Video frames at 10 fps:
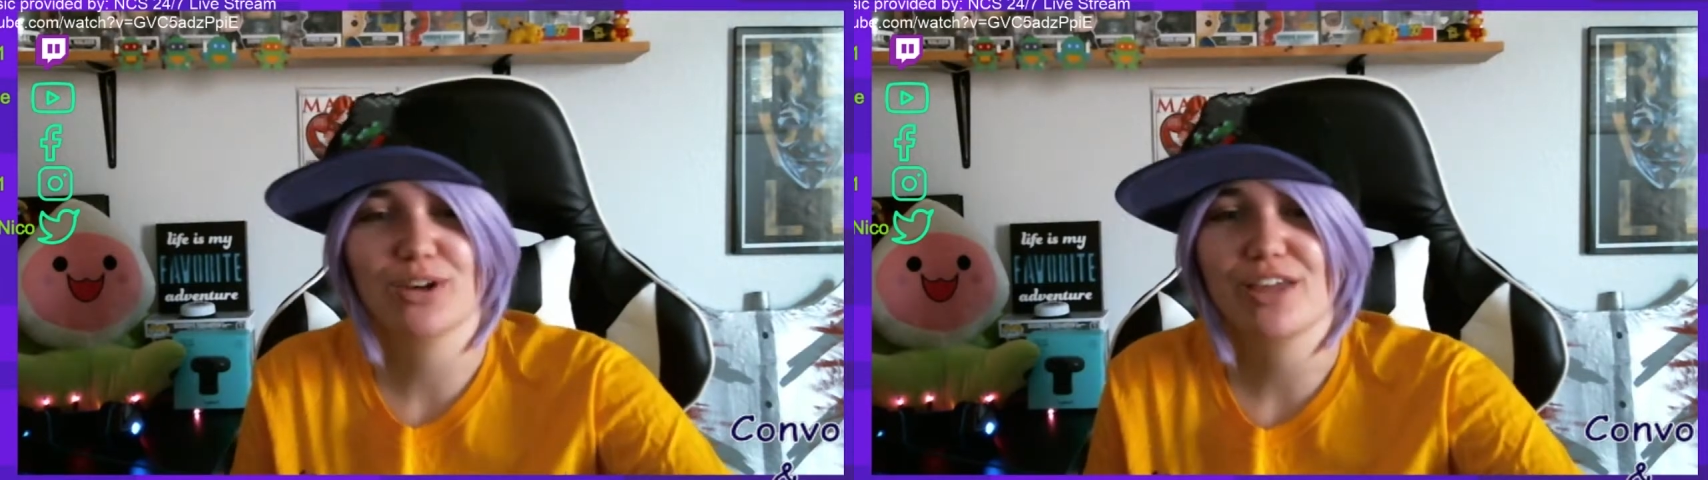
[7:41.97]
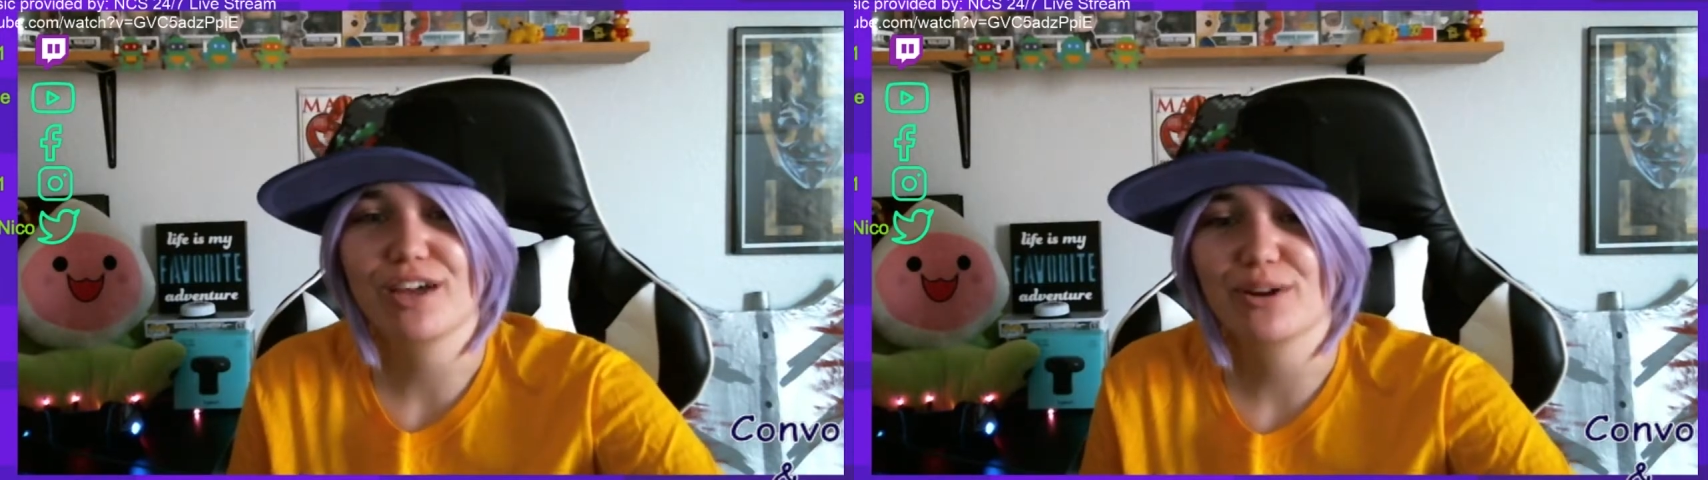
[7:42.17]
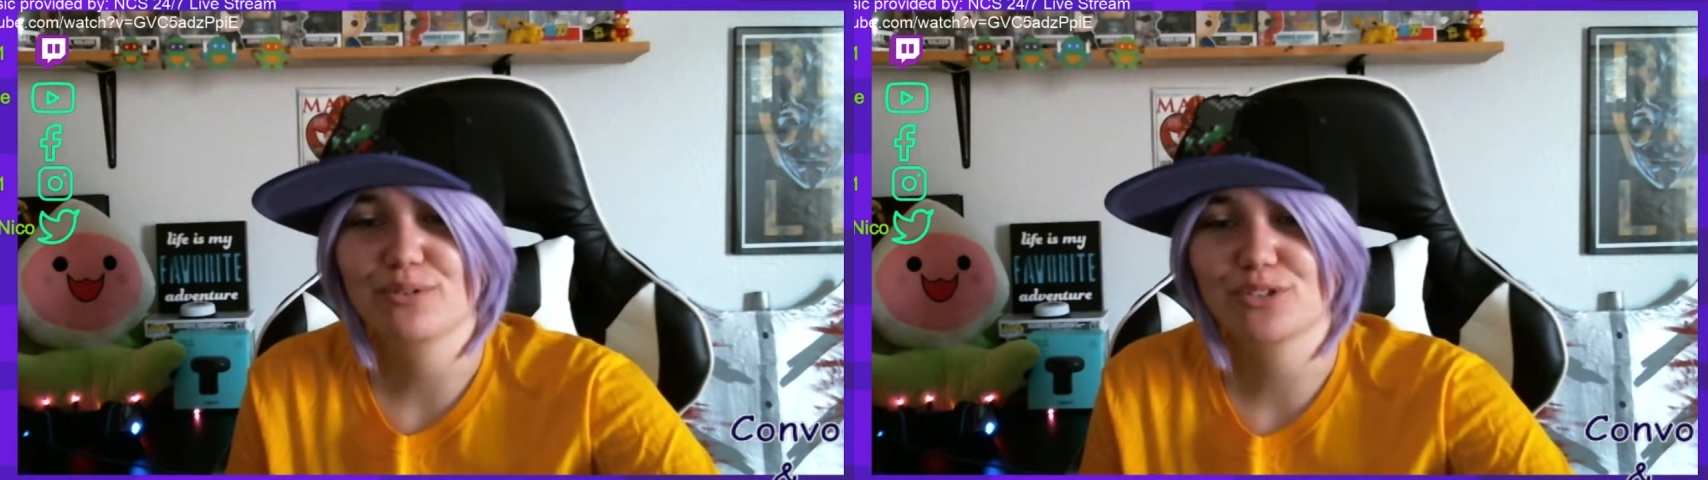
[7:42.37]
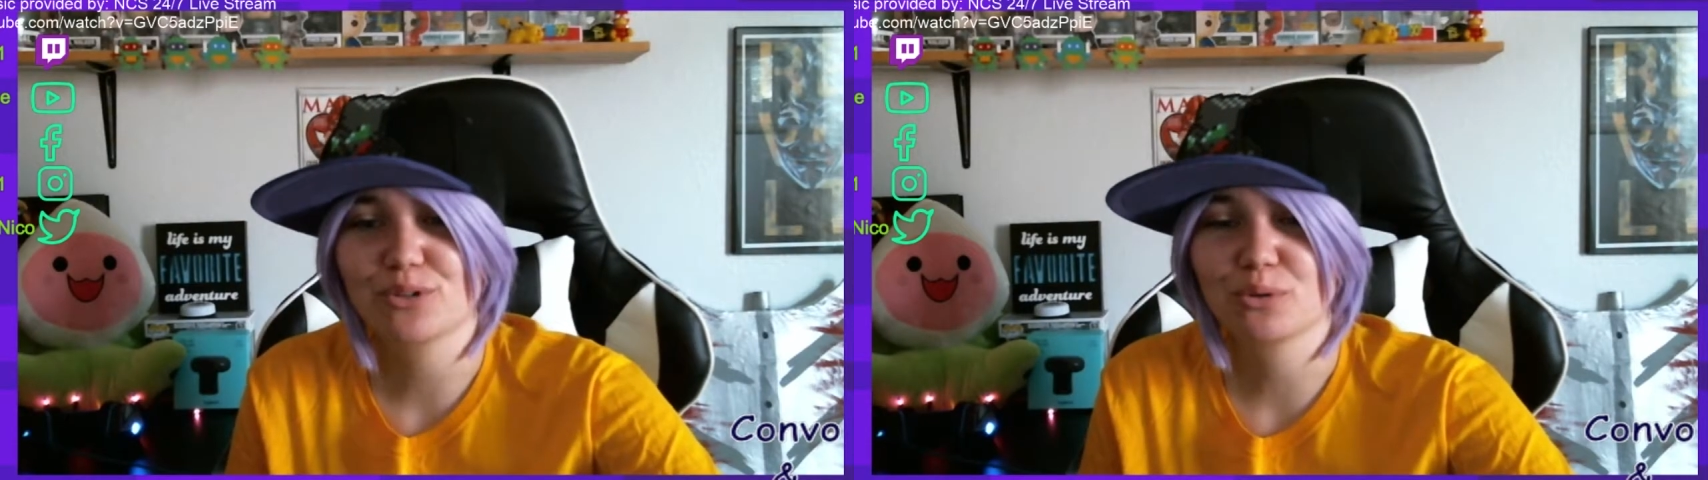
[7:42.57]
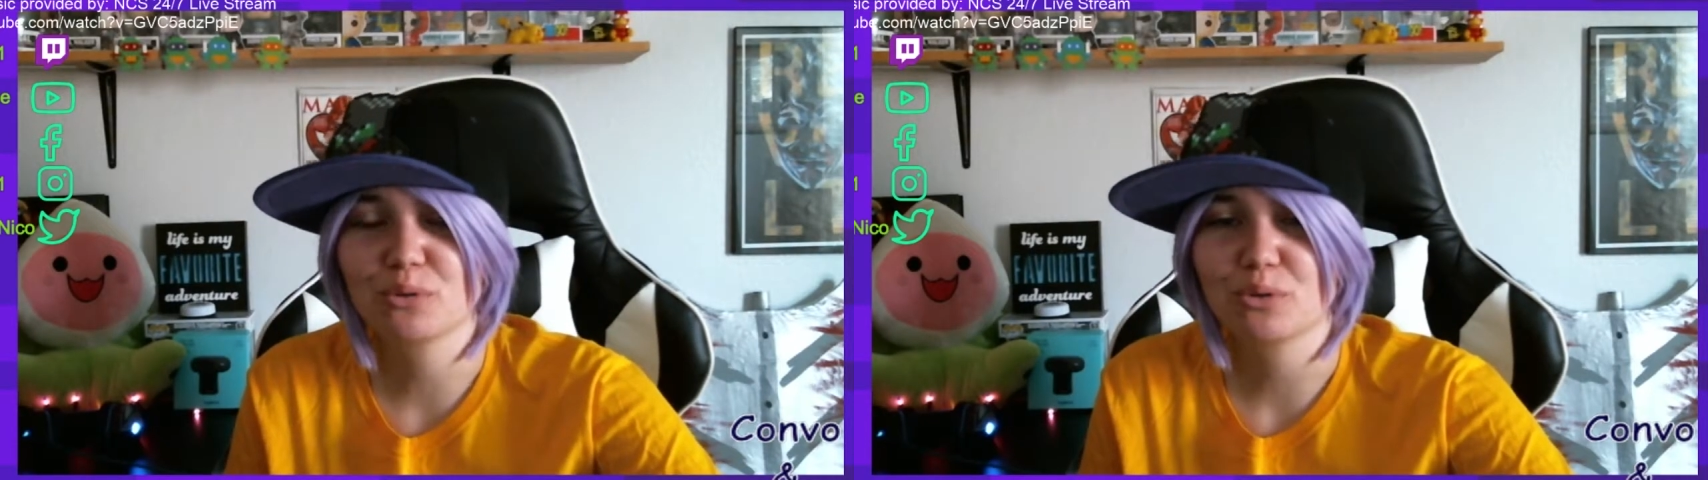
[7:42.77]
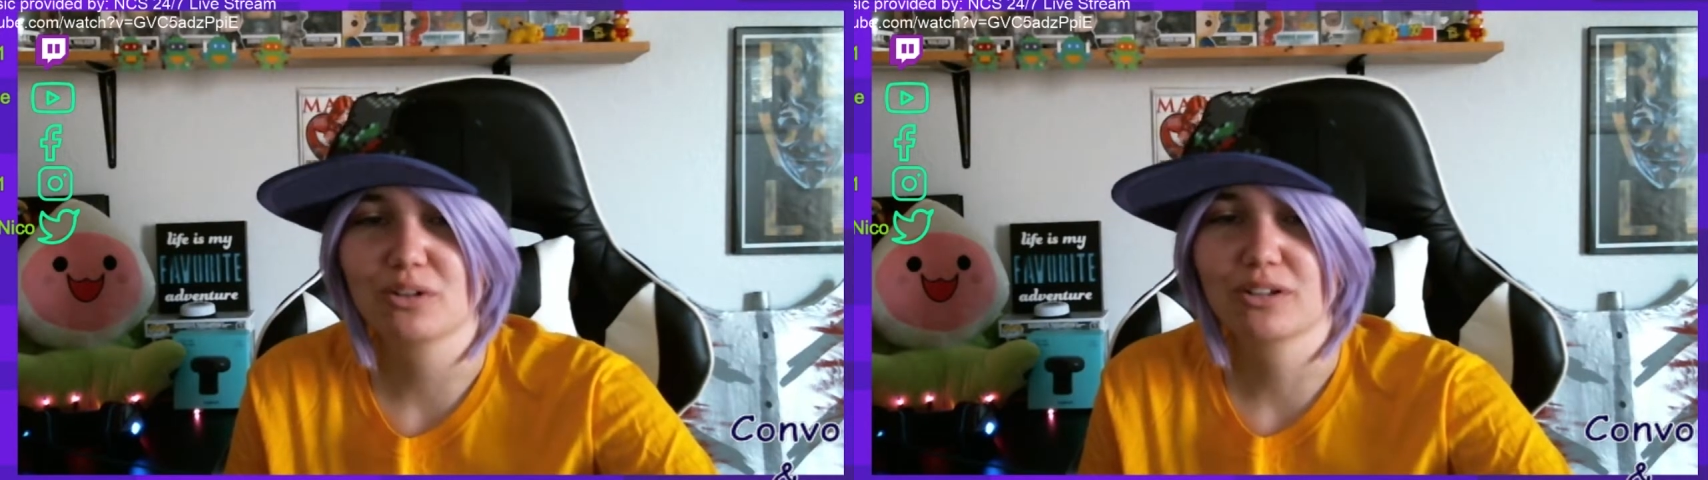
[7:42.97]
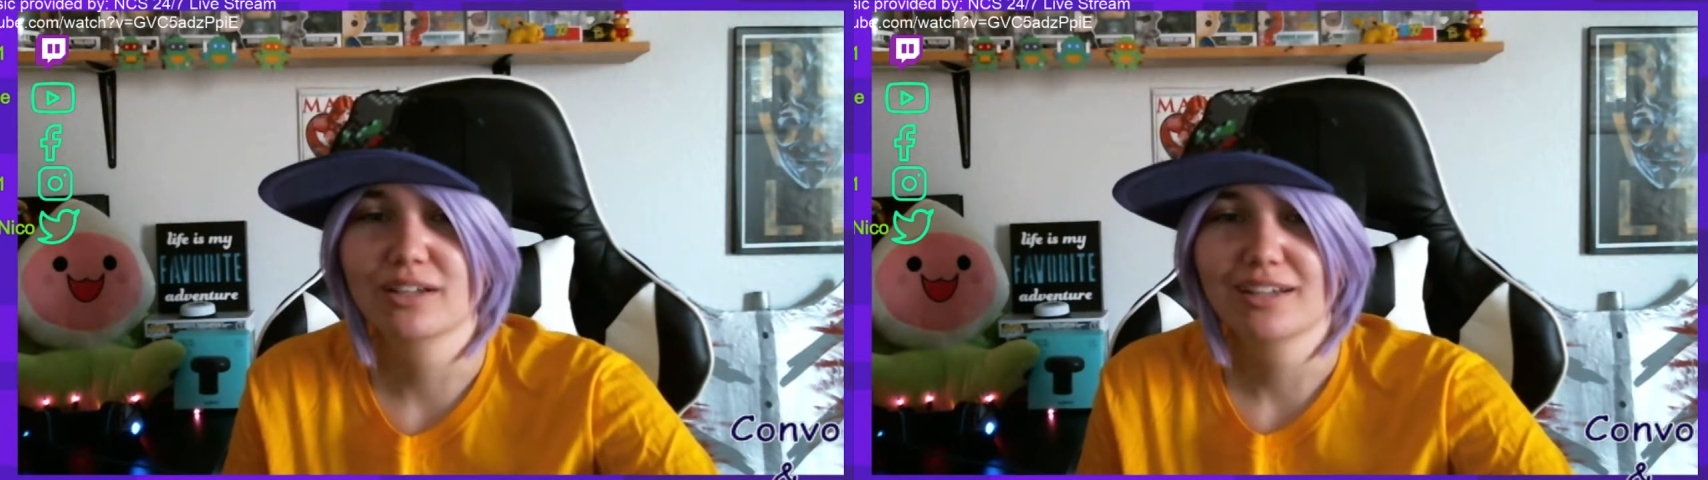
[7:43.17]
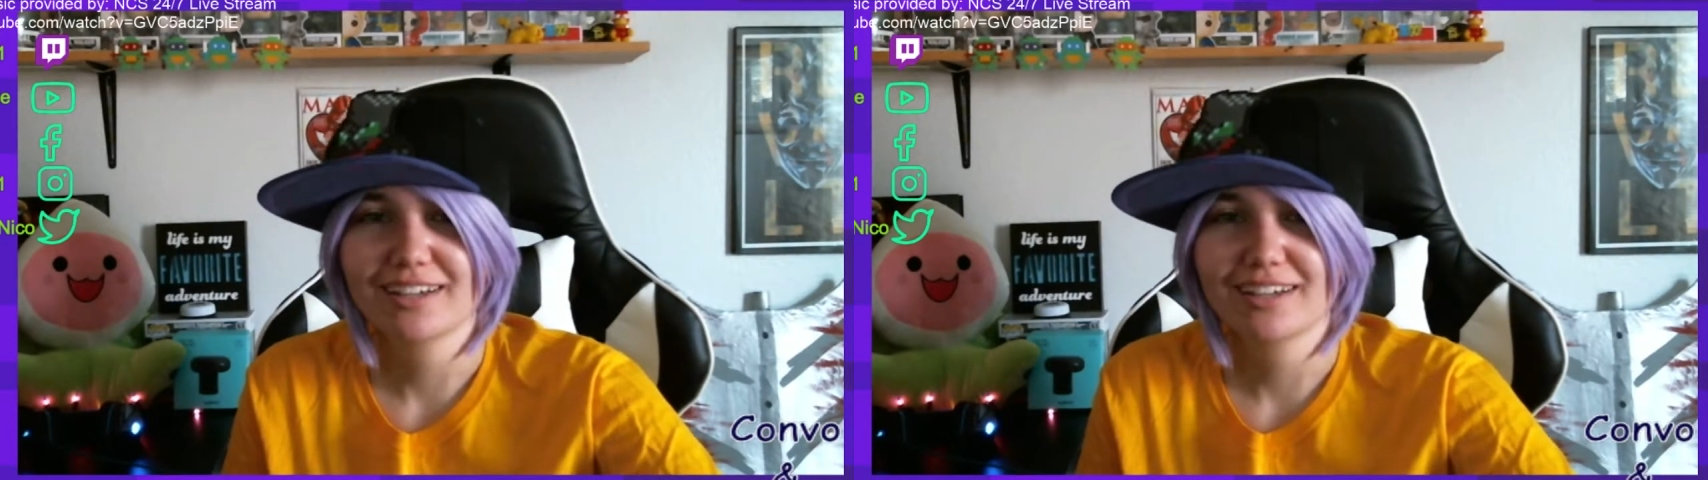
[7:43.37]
I thought it was cool.